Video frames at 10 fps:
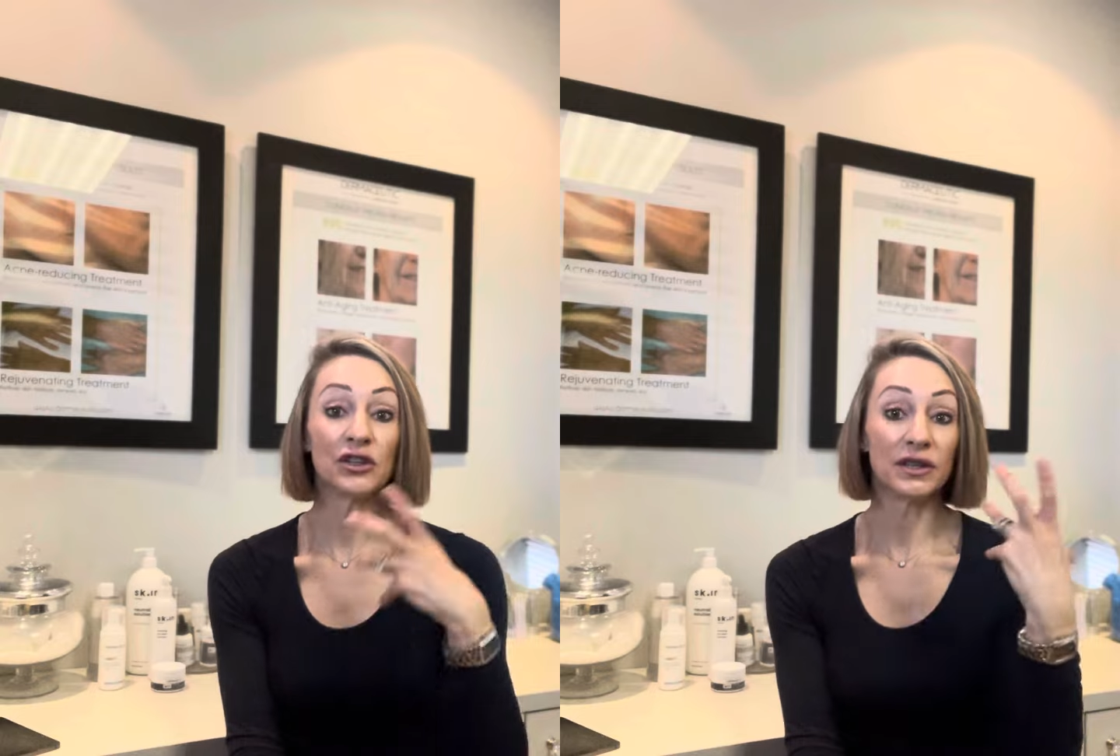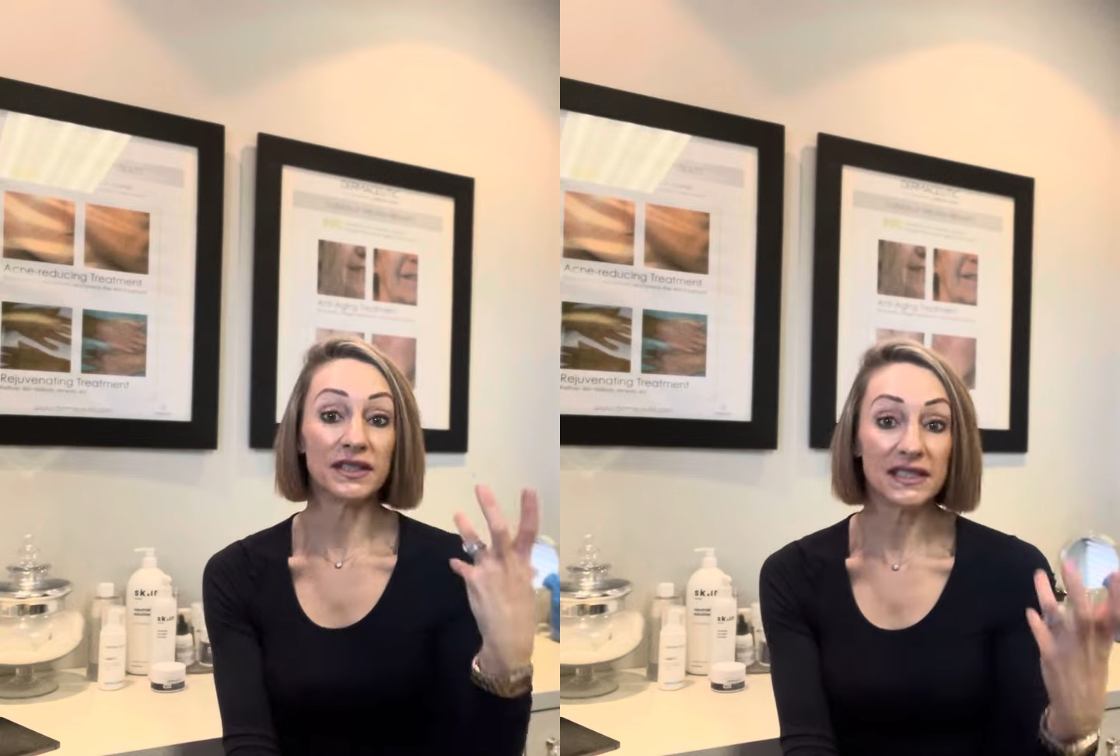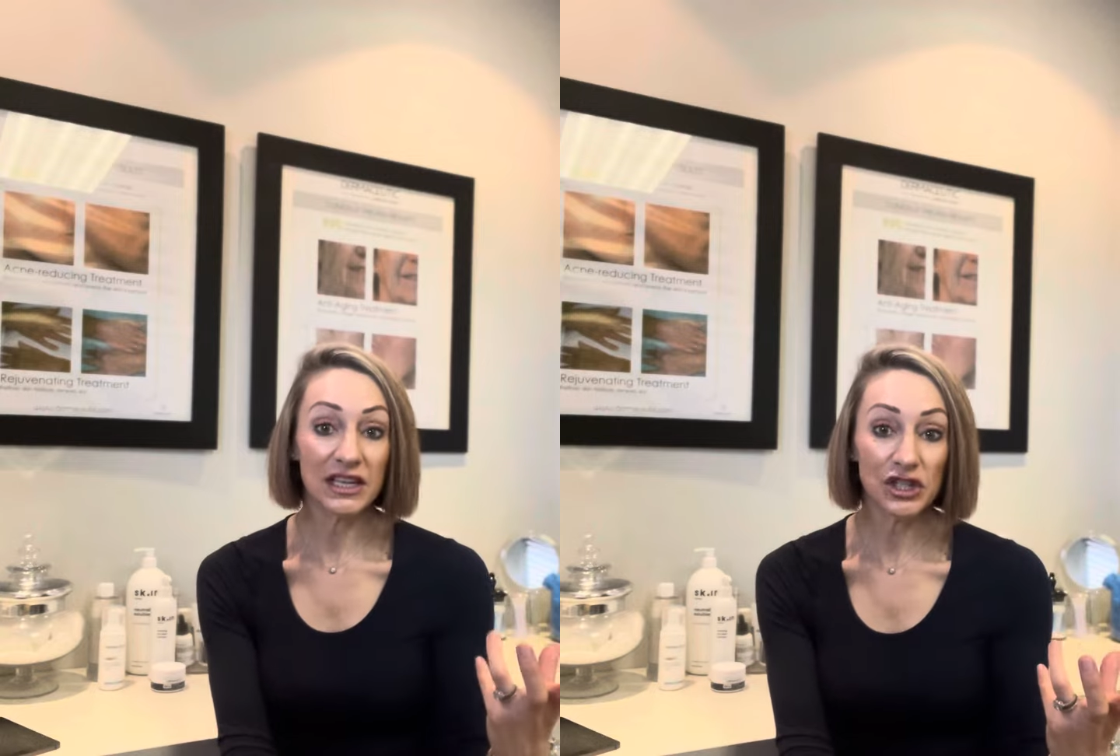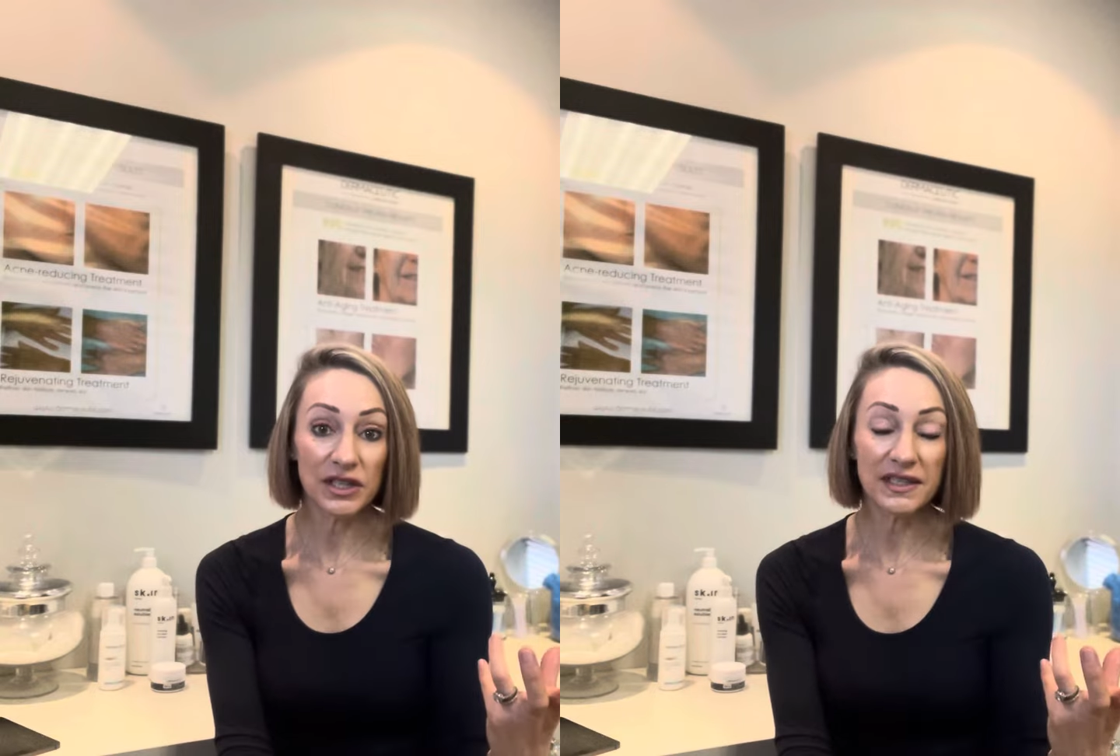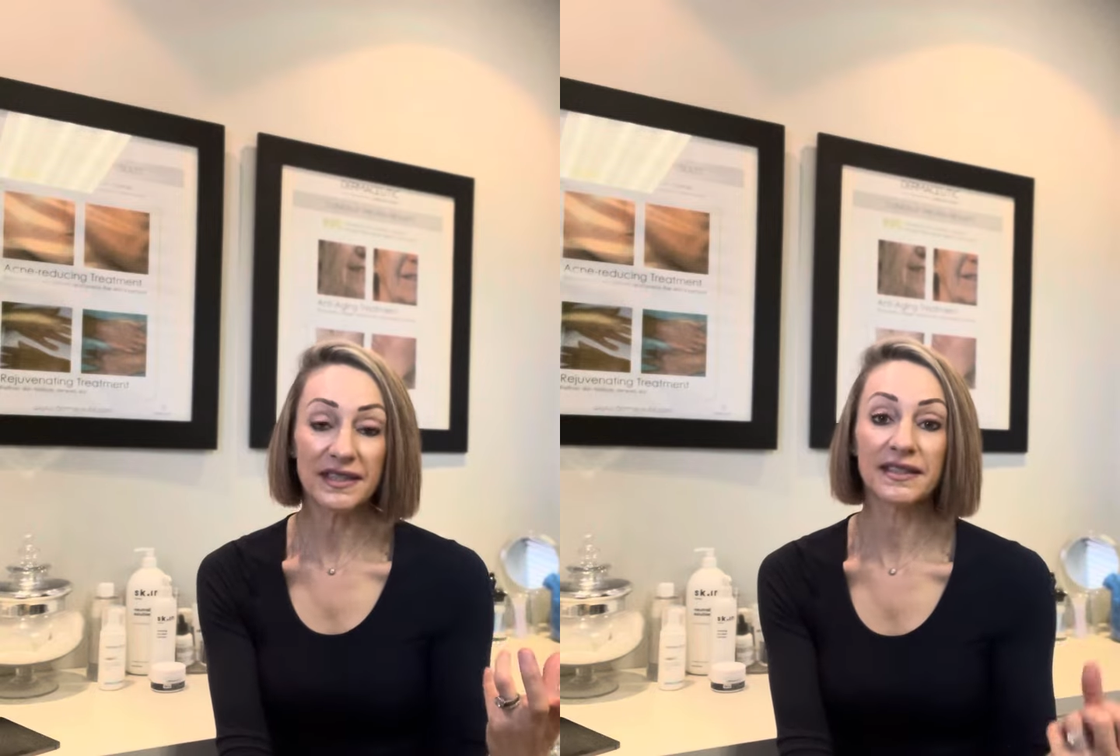
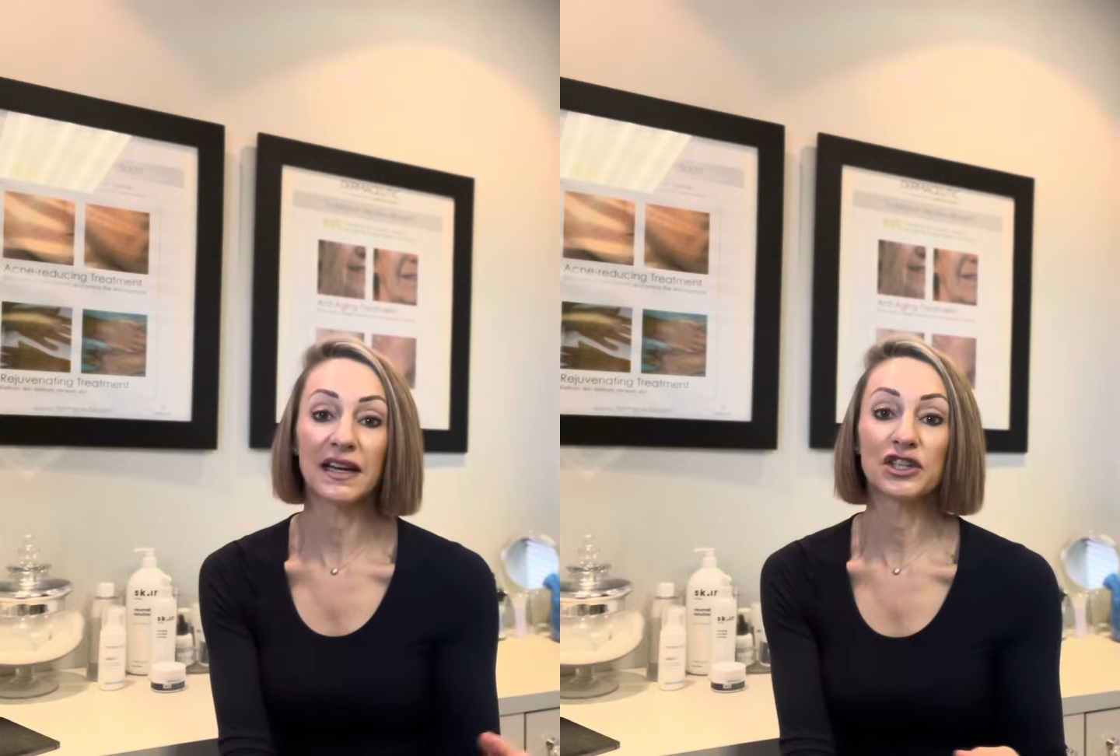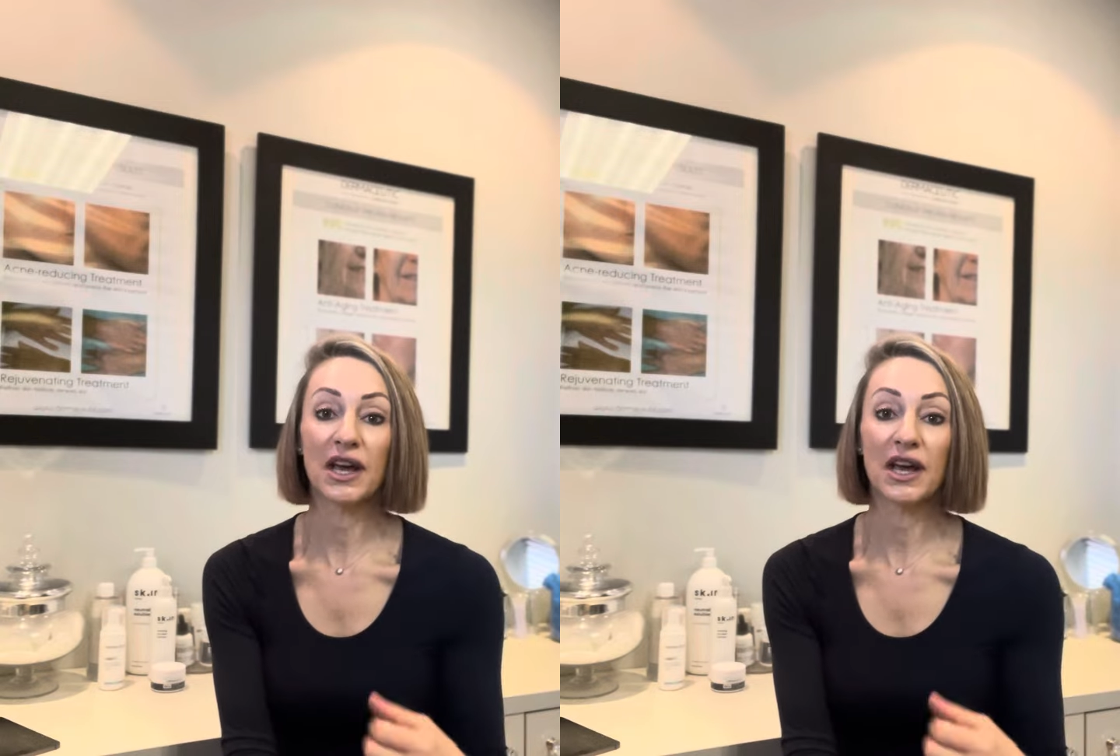conditions such